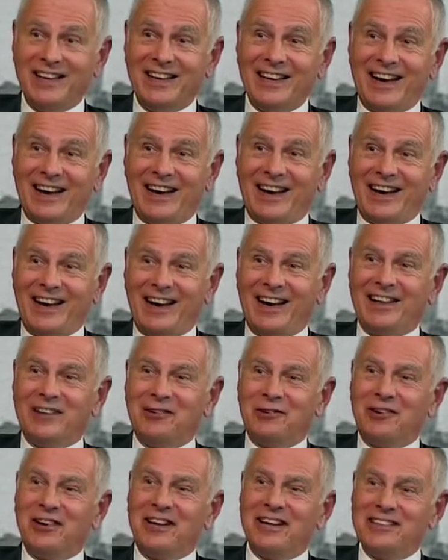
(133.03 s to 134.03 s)

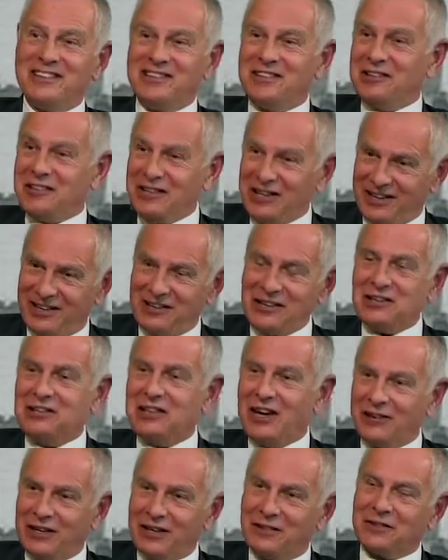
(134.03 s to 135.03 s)
Otherwise, you
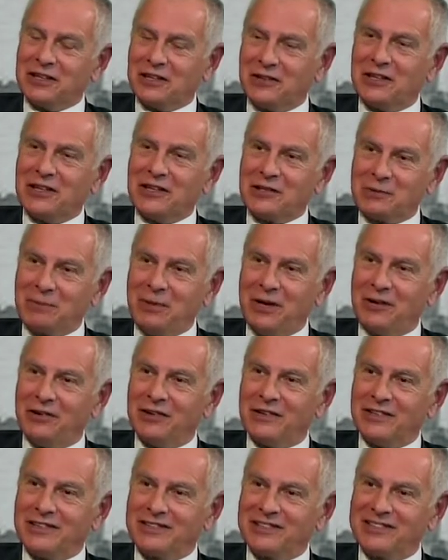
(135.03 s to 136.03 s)
don't have the good
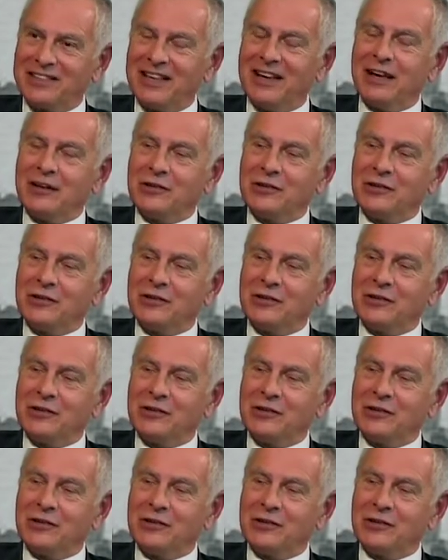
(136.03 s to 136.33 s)
experience.